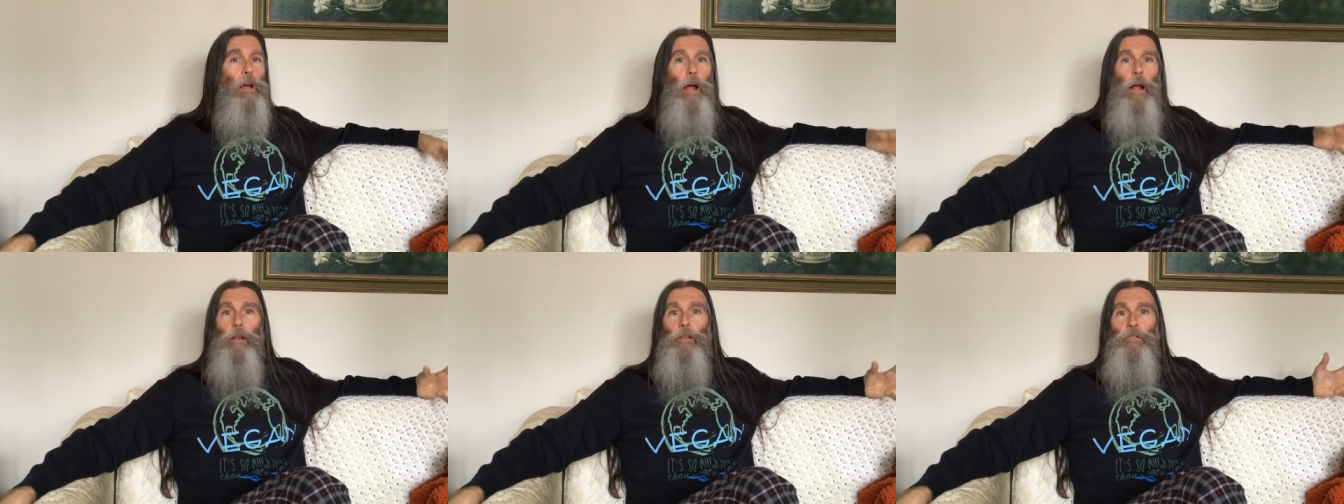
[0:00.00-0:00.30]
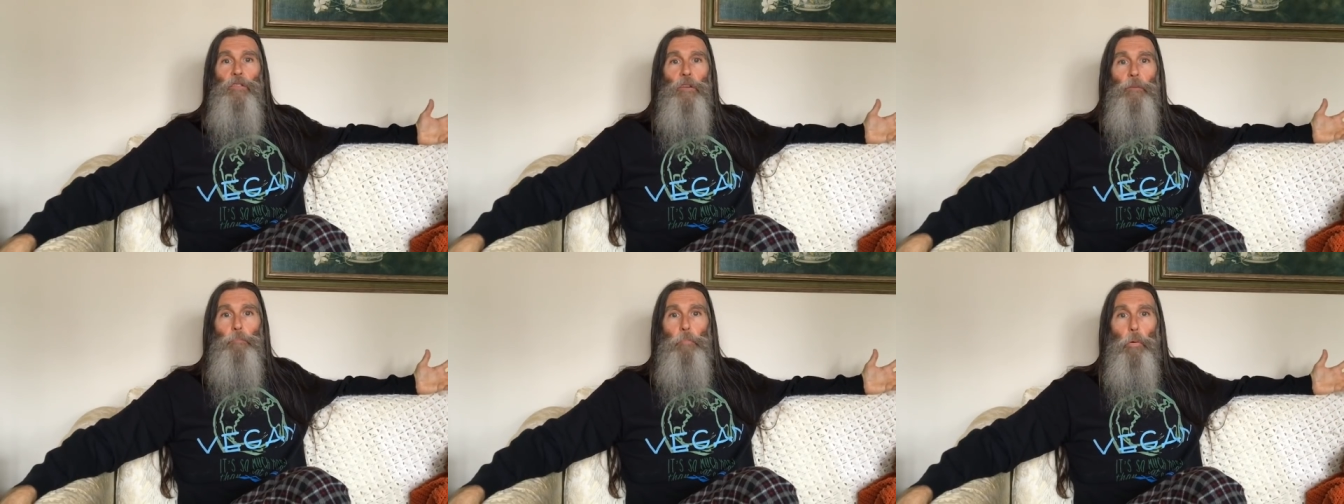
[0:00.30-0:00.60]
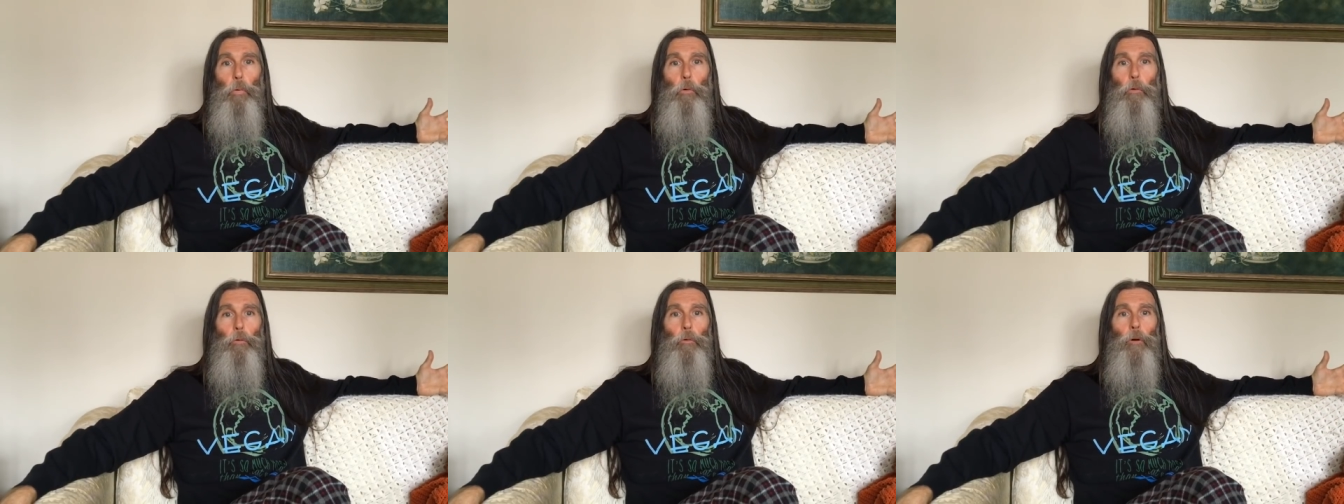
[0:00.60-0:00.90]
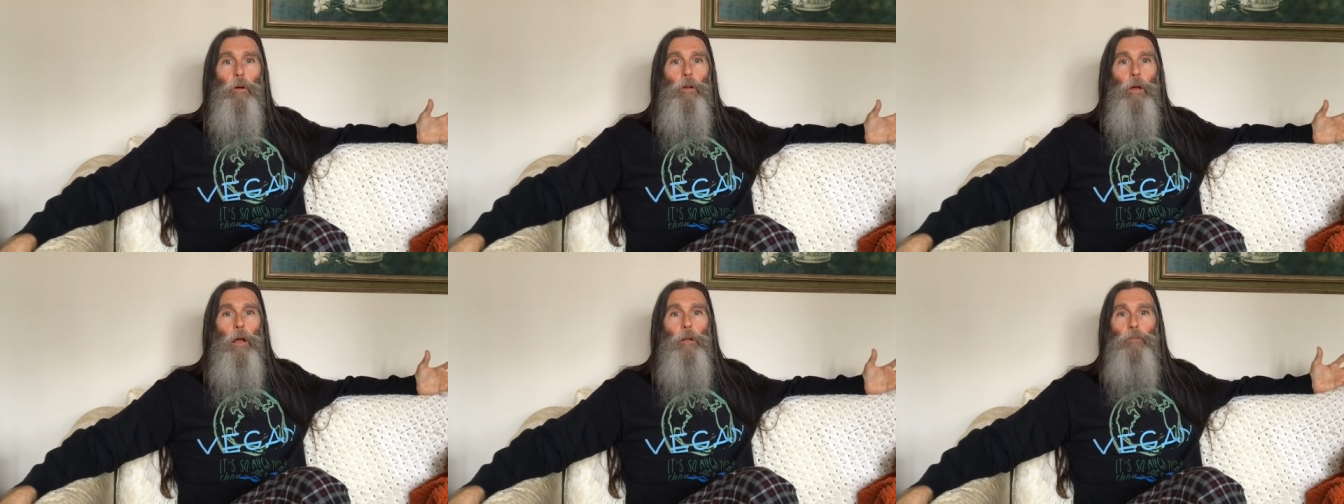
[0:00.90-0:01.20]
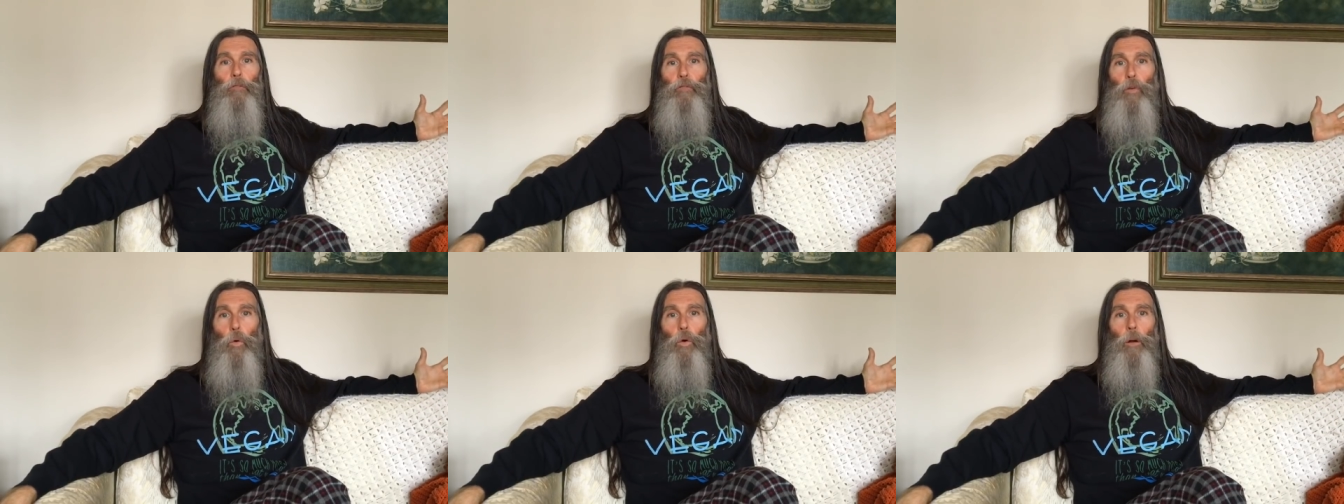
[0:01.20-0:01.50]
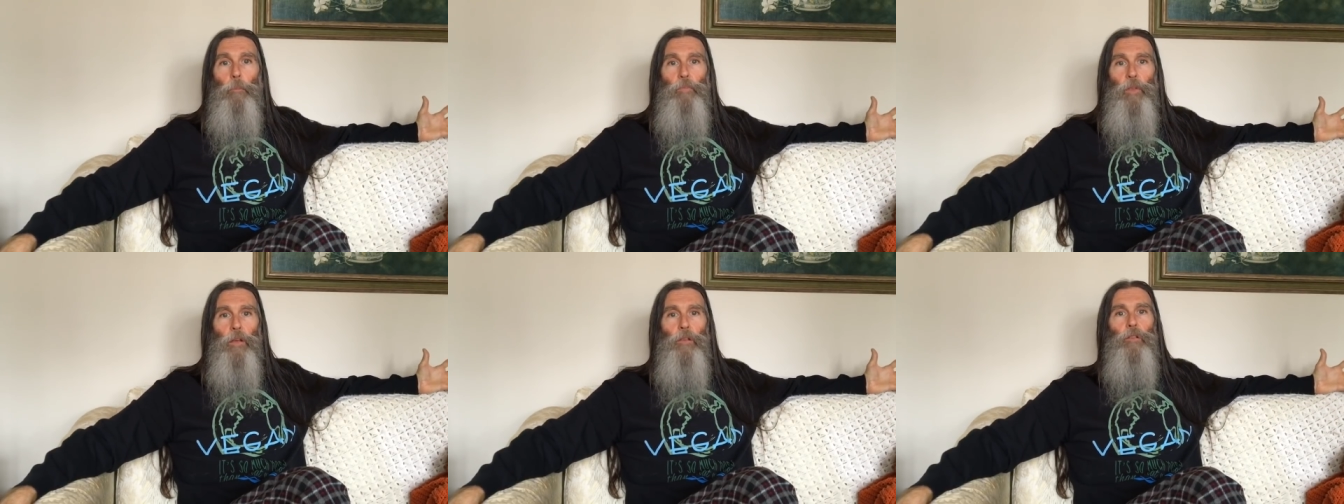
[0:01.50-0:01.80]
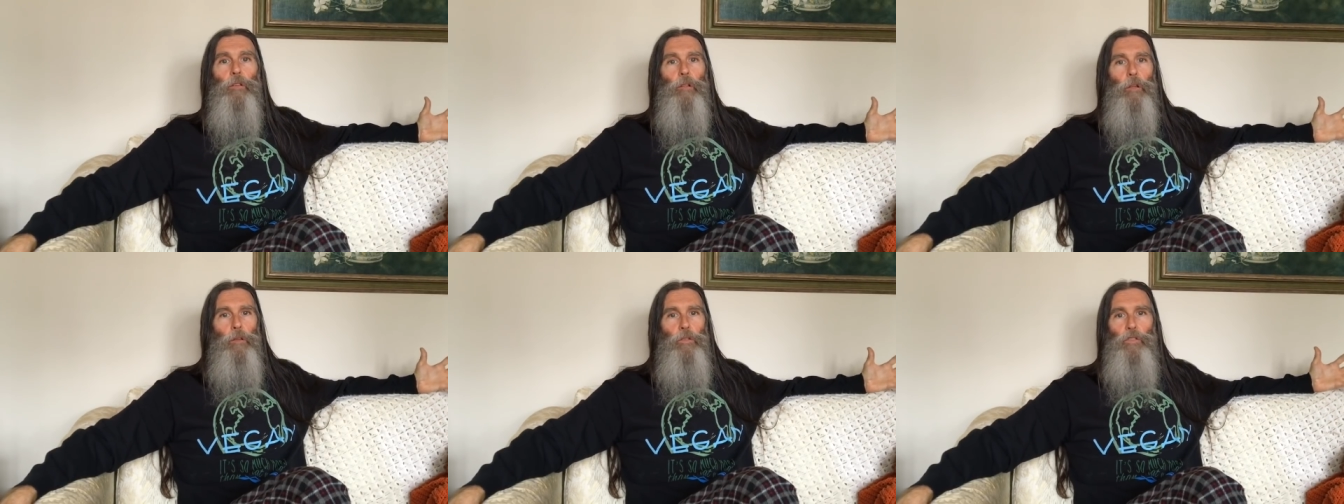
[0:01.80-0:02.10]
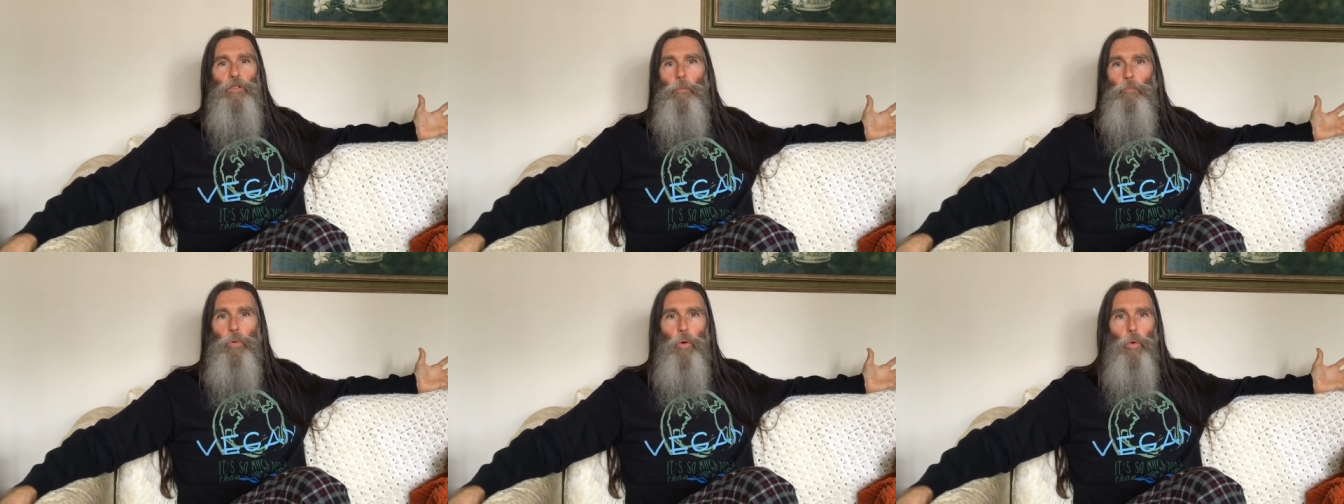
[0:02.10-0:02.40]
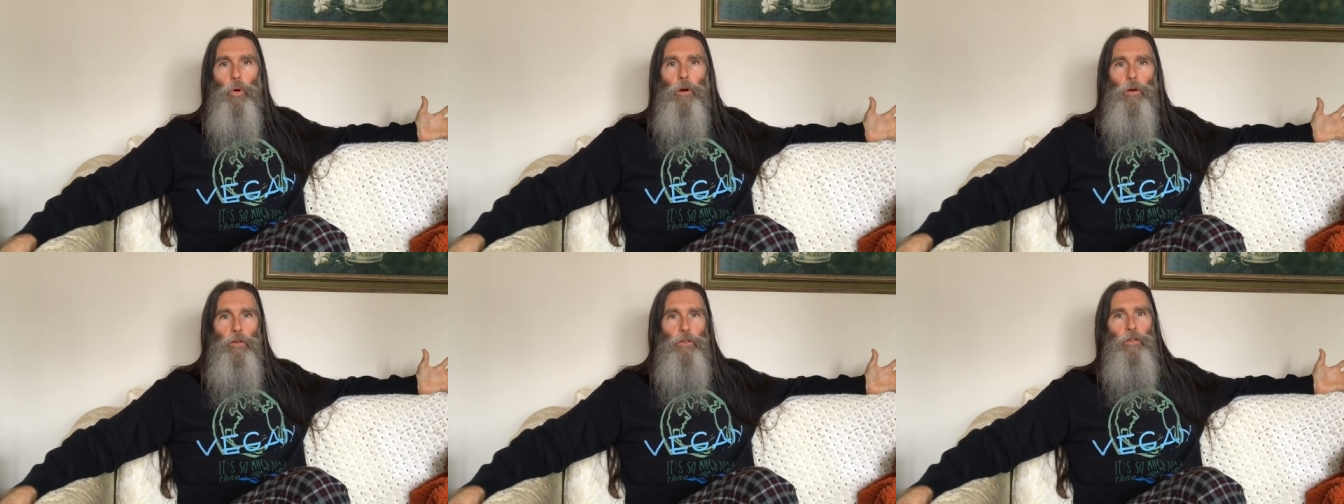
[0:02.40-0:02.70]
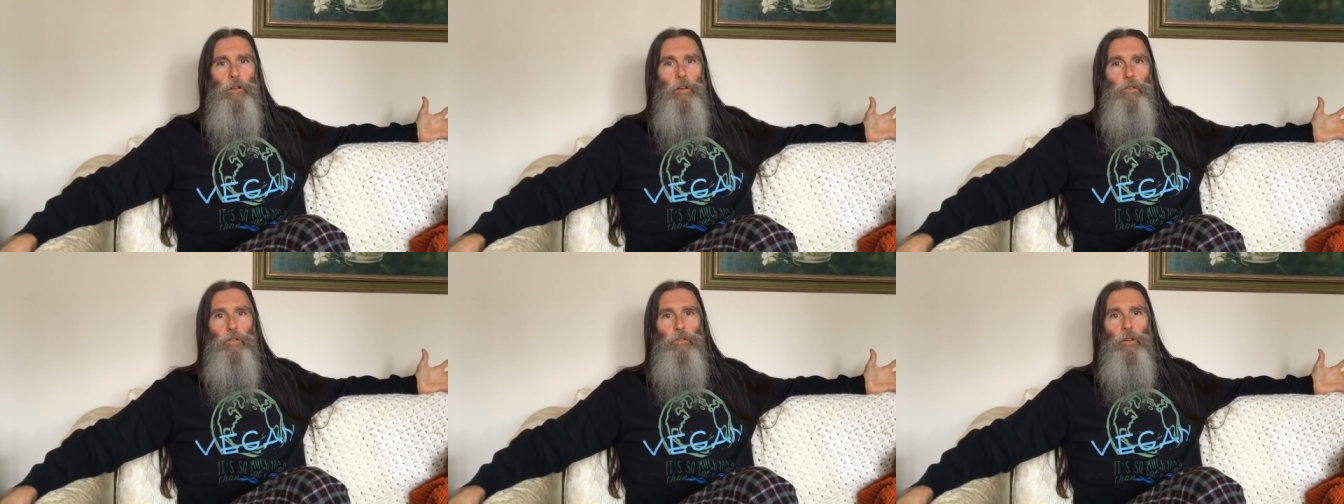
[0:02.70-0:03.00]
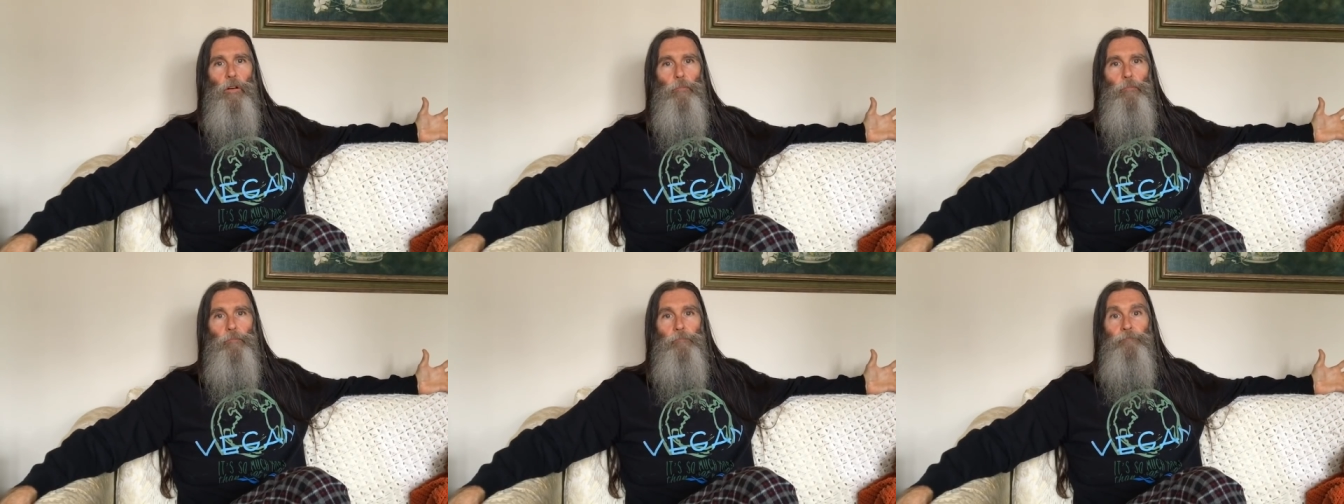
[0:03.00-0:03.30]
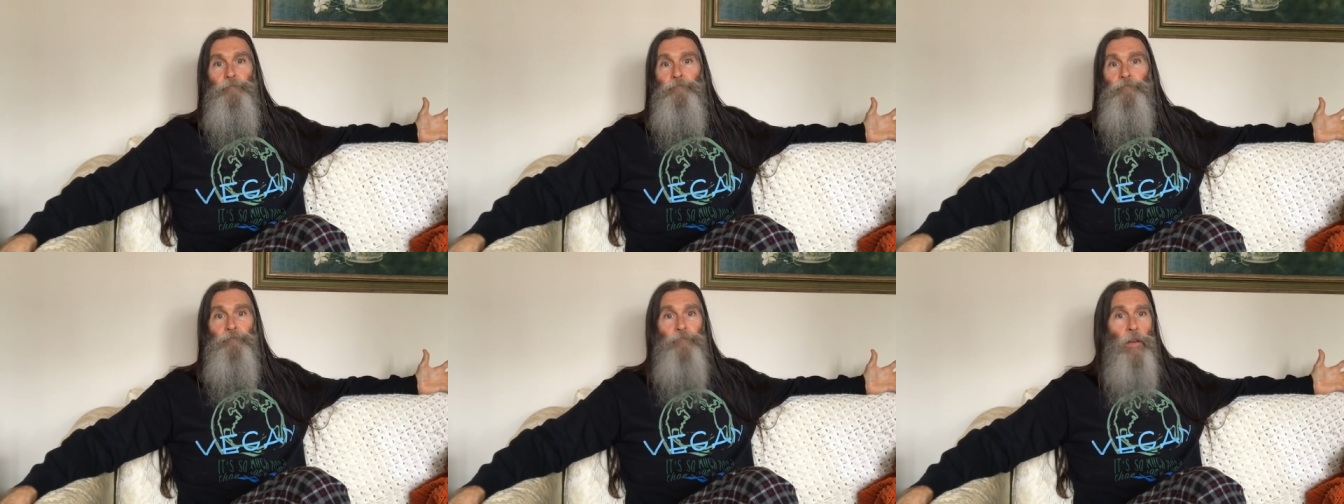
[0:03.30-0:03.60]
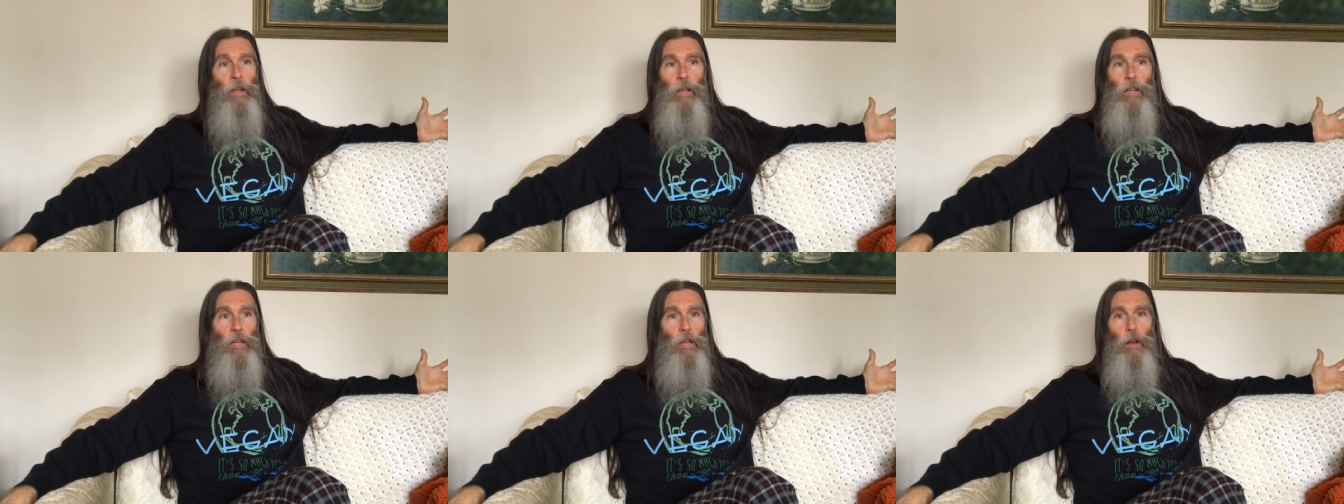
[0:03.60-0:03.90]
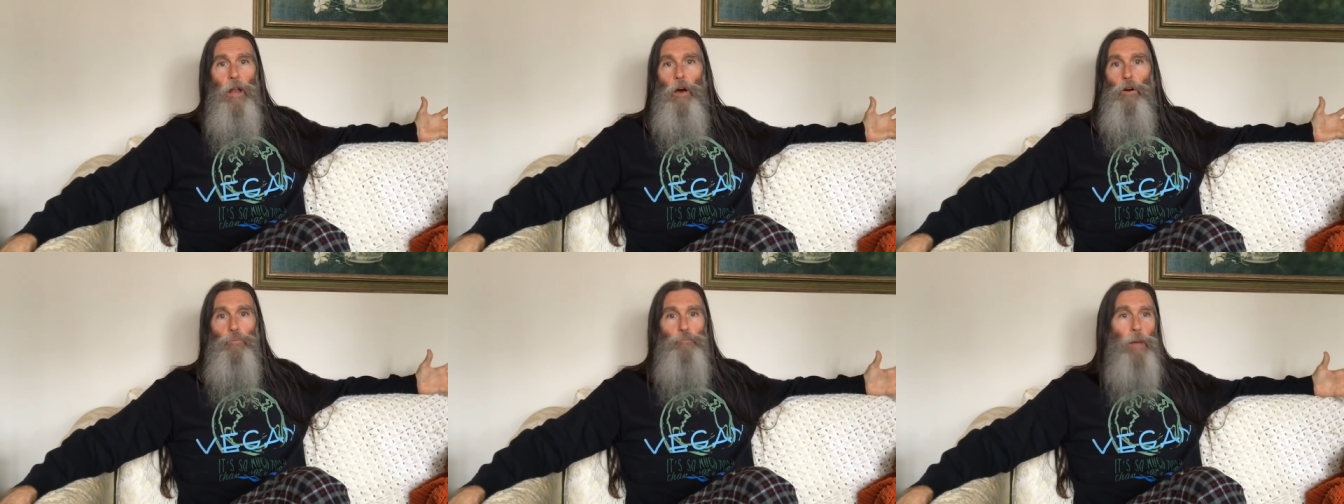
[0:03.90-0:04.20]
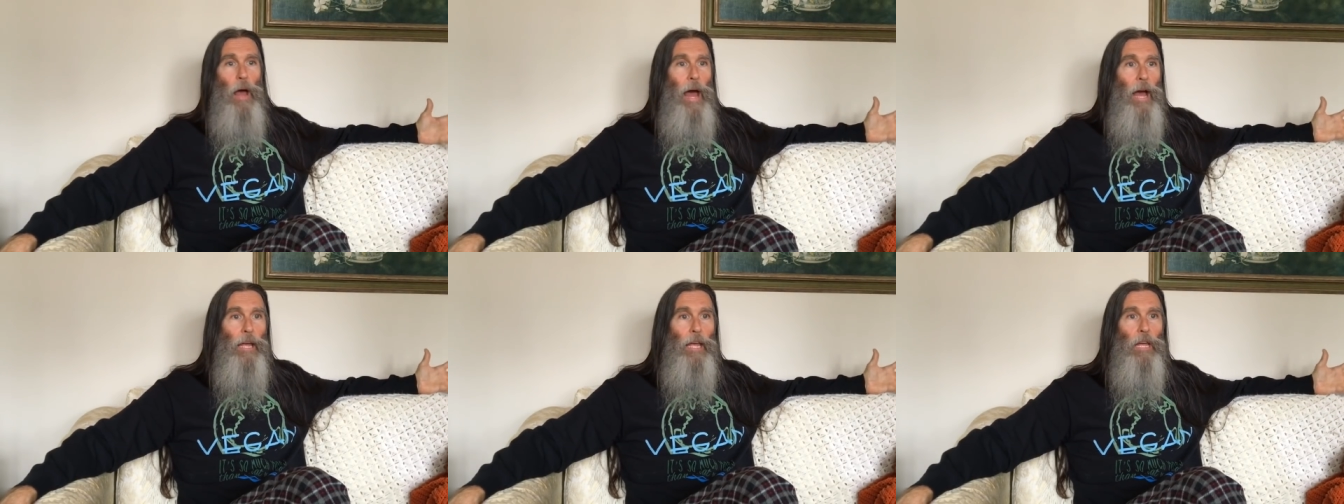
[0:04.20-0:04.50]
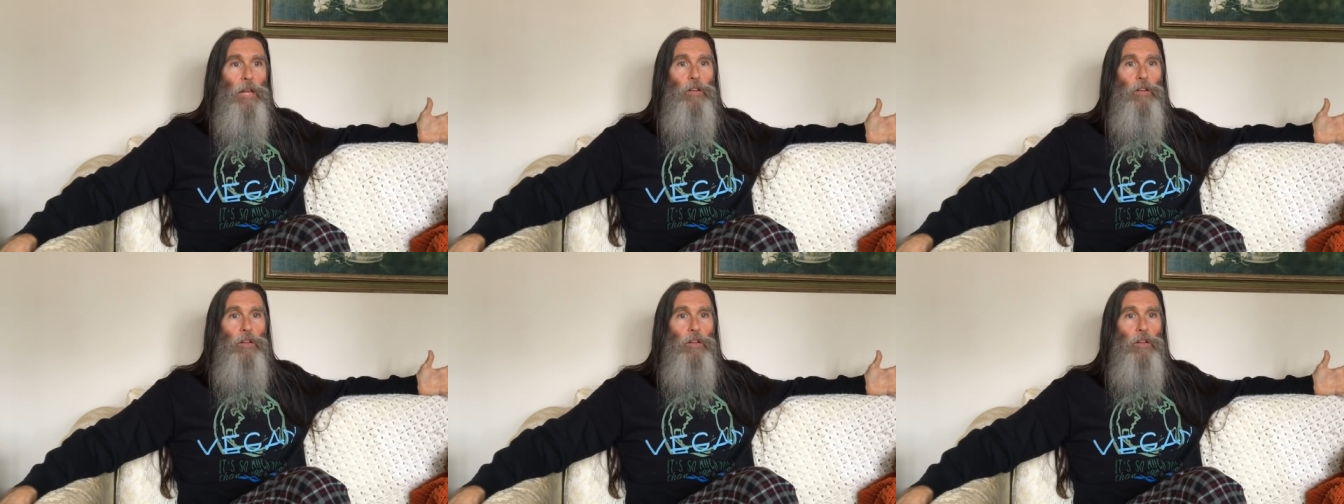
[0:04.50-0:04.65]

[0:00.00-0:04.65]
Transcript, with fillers: and support and form this support system you know, back